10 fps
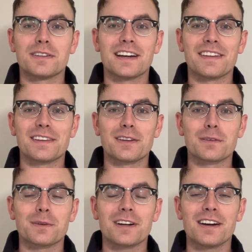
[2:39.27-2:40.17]
down the other
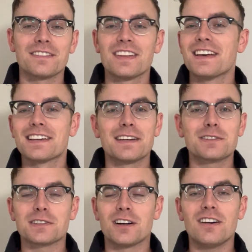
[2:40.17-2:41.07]
route, give us
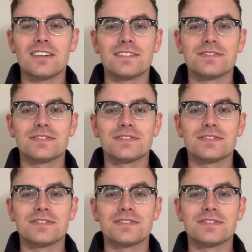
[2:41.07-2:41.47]
a call.